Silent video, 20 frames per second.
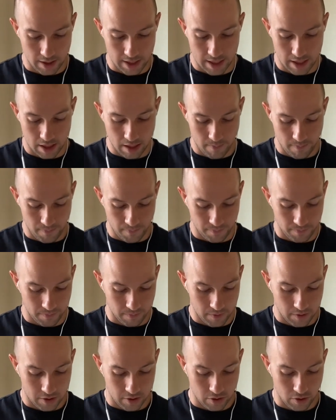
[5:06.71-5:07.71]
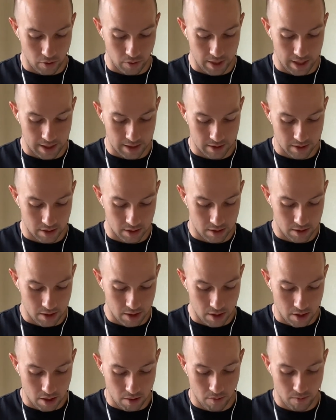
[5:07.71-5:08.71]
that up. So that is good
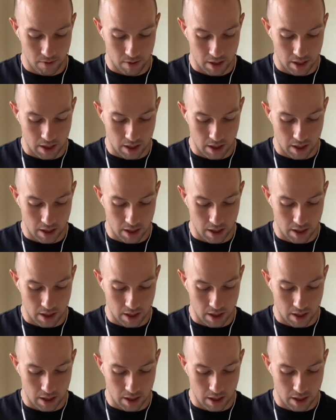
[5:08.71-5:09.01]
to know.